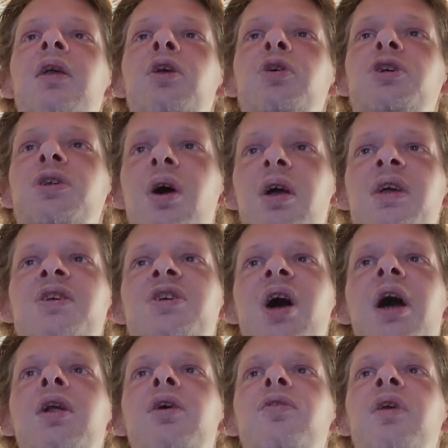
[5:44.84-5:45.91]
You're stuck
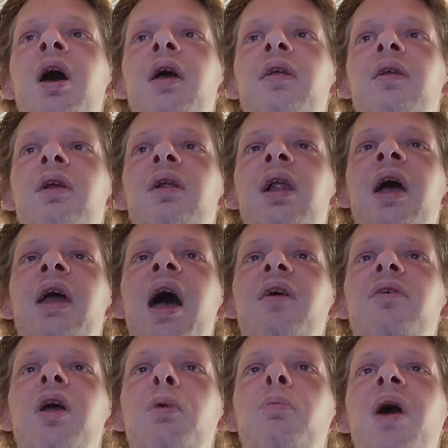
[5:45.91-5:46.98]
inside of that, like
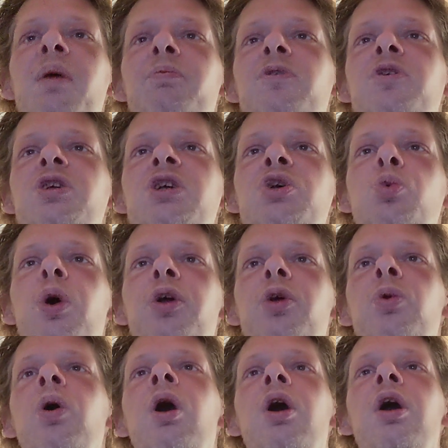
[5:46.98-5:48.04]
having a map to see where
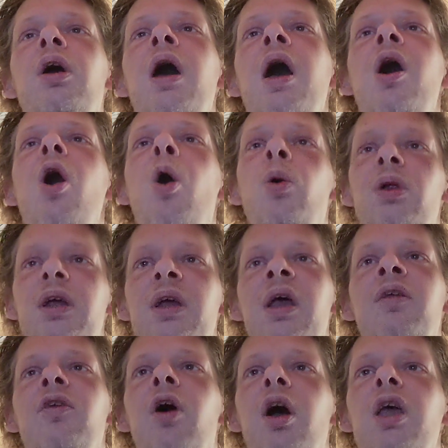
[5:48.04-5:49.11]
you are, only
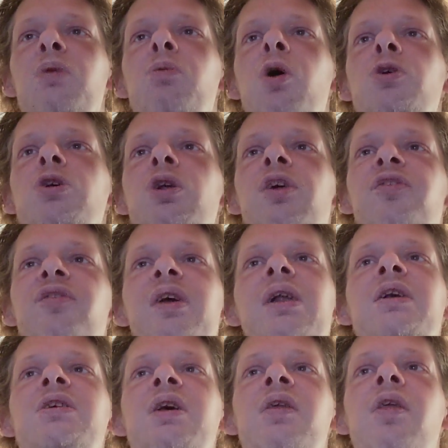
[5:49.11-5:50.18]
in dark emotional
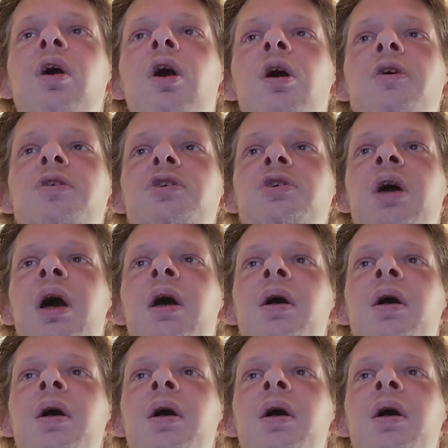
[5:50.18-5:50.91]
feelings and thoughts.